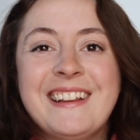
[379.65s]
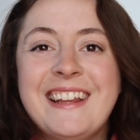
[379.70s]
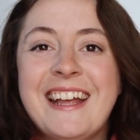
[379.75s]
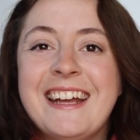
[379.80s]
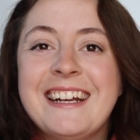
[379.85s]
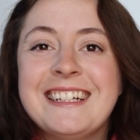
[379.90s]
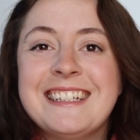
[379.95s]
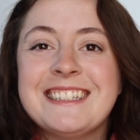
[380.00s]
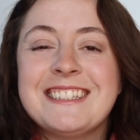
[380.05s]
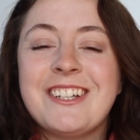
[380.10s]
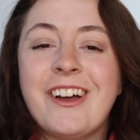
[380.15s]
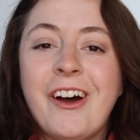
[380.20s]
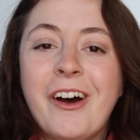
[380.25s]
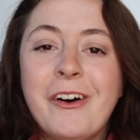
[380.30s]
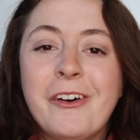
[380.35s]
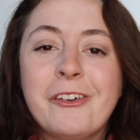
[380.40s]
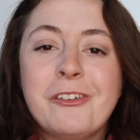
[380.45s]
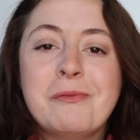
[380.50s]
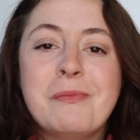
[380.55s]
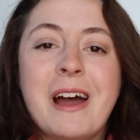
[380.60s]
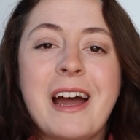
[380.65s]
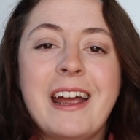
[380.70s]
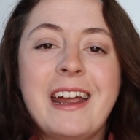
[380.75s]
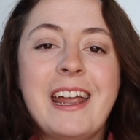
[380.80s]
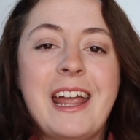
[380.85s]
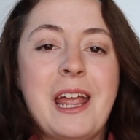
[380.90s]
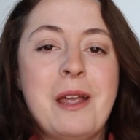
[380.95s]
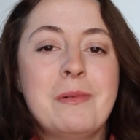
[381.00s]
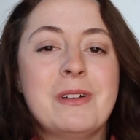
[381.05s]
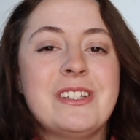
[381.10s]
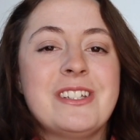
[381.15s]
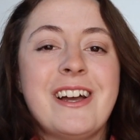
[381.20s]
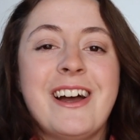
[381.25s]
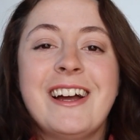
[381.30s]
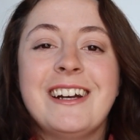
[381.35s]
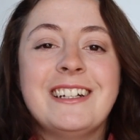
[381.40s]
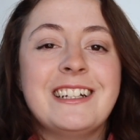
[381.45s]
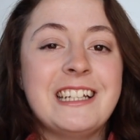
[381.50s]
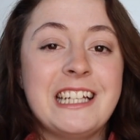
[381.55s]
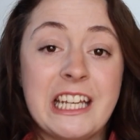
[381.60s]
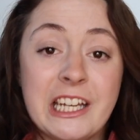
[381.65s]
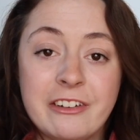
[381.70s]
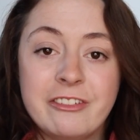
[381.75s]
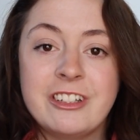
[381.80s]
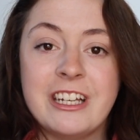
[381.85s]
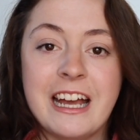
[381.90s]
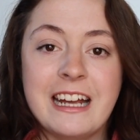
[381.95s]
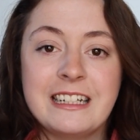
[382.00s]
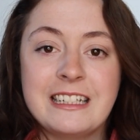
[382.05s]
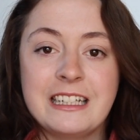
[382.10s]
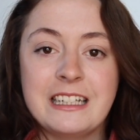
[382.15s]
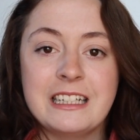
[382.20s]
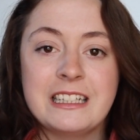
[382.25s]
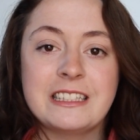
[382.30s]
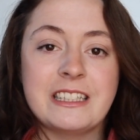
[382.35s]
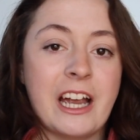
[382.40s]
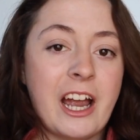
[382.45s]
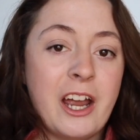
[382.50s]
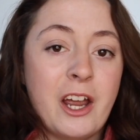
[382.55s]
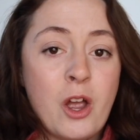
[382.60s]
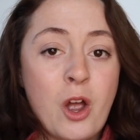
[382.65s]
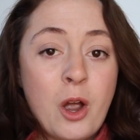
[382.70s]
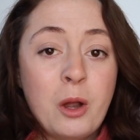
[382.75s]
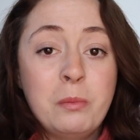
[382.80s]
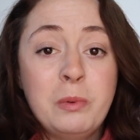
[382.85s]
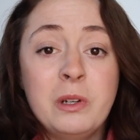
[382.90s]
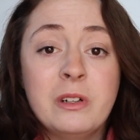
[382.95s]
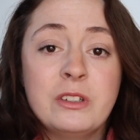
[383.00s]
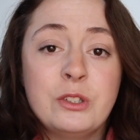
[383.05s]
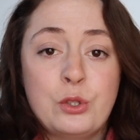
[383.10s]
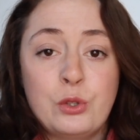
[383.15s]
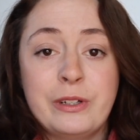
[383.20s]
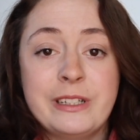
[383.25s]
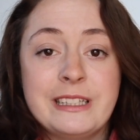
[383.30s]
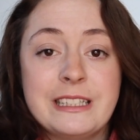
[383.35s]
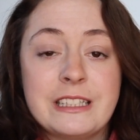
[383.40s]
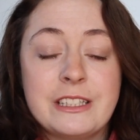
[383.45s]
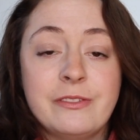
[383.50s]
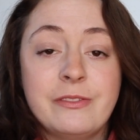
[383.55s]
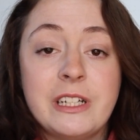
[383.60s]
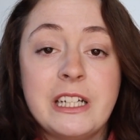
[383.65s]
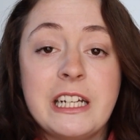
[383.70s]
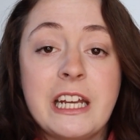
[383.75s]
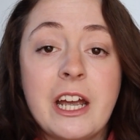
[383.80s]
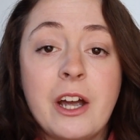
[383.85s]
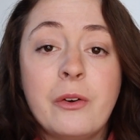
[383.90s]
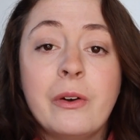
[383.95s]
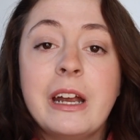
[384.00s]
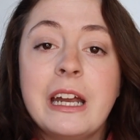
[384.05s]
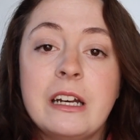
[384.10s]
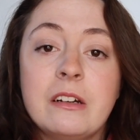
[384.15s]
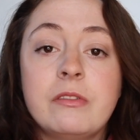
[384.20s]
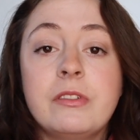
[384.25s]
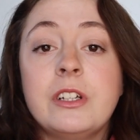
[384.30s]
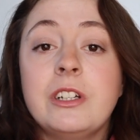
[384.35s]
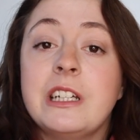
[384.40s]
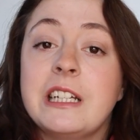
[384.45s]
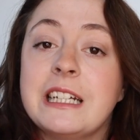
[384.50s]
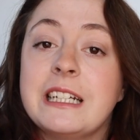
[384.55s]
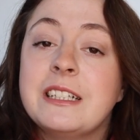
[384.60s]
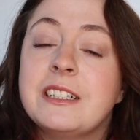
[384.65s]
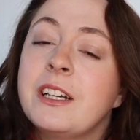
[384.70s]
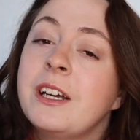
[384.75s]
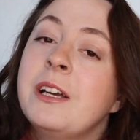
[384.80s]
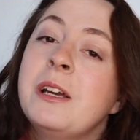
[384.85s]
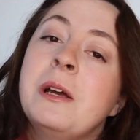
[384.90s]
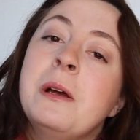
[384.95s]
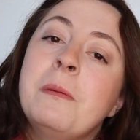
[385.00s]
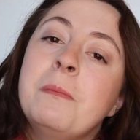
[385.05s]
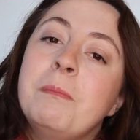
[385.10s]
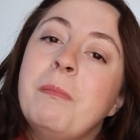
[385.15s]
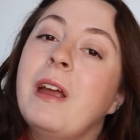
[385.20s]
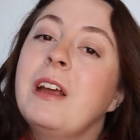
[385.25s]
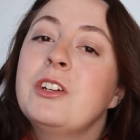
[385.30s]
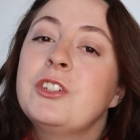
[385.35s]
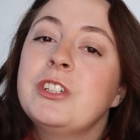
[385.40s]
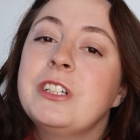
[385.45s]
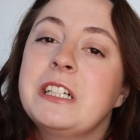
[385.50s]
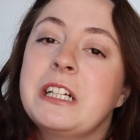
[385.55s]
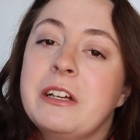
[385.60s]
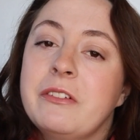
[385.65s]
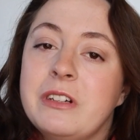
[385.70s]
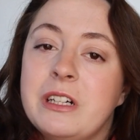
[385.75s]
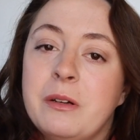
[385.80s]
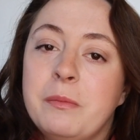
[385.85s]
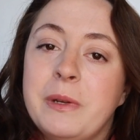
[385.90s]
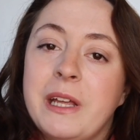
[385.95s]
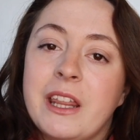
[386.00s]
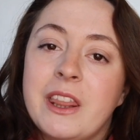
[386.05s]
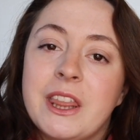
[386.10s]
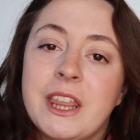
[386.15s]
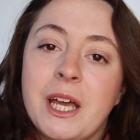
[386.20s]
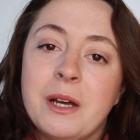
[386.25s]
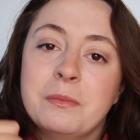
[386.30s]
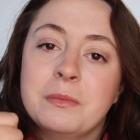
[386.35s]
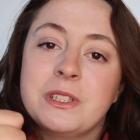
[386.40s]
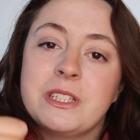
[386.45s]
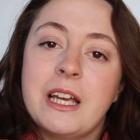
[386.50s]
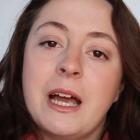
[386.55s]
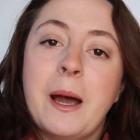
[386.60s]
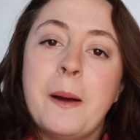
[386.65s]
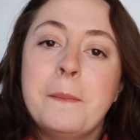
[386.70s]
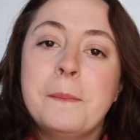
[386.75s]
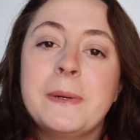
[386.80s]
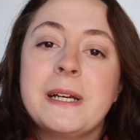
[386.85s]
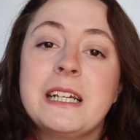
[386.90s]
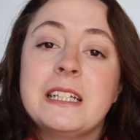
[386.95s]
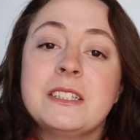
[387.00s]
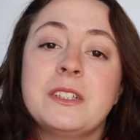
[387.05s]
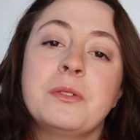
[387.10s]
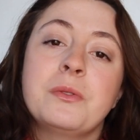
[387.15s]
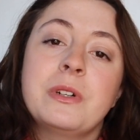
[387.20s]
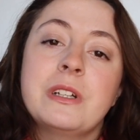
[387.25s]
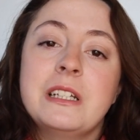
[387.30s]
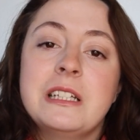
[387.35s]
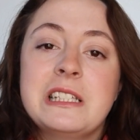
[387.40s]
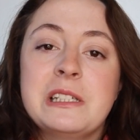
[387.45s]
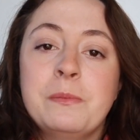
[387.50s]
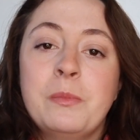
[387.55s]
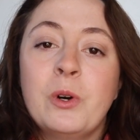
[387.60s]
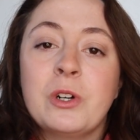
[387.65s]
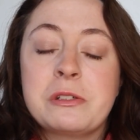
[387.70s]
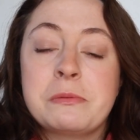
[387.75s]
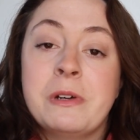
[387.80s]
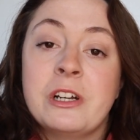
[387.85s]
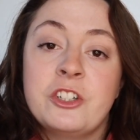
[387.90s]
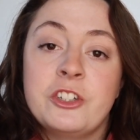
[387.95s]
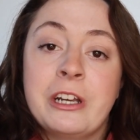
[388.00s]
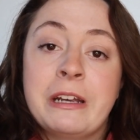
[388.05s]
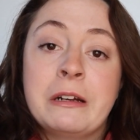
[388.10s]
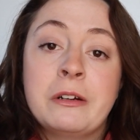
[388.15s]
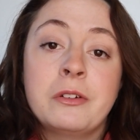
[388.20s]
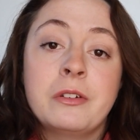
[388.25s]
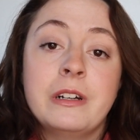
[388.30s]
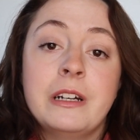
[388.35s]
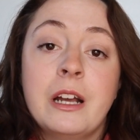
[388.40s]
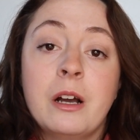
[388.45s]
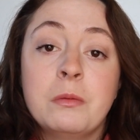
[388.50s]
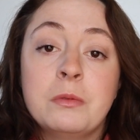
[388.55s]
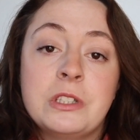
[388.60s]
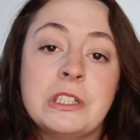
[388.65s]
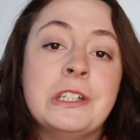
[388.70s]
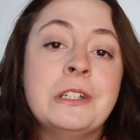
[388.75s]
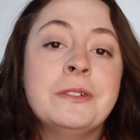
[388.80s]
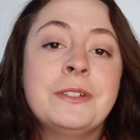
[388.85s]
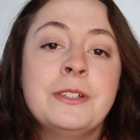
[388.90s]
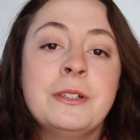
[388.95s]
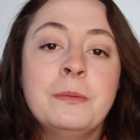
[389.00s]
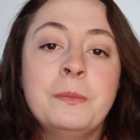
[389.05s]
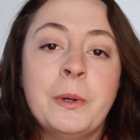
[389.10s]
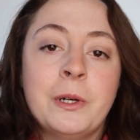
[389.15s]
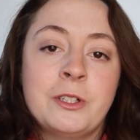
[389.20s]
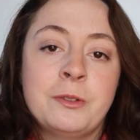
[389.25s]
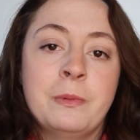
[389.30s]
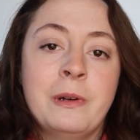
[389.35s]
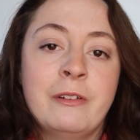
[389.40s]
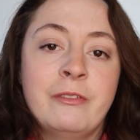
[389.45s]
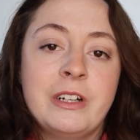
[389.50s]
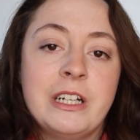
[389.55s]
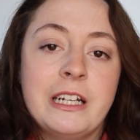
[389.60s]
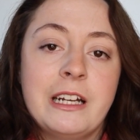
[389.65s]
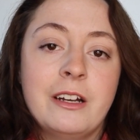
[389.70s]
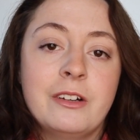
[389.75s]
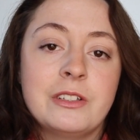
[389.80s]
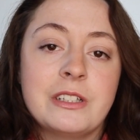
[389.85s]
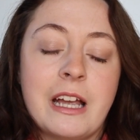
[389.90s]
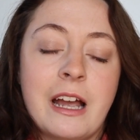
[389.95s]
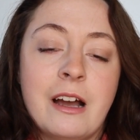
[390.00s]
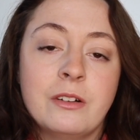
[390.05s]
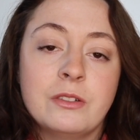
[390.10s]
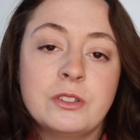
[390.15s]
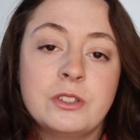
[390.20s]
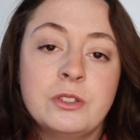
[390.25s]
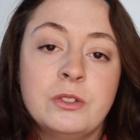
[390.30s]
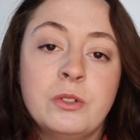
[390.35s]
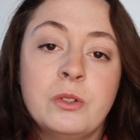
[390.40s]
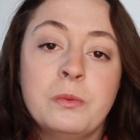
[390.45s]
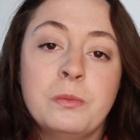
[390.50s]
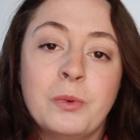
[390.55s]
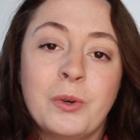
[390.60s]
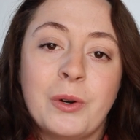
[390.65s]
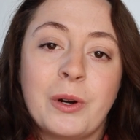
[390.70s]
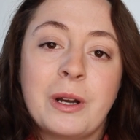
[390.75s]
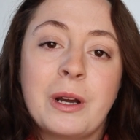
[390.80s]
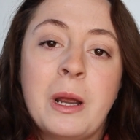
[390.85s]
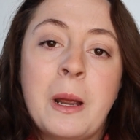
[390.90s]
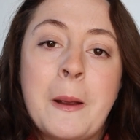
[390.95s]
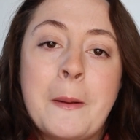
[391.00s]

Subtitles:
that is all of my Amazon gift ideas. I hope you enjoyed this video, and if you did, make sure to give it a big thumbs up because it really supports my channel and helps YouTube push my videos out to more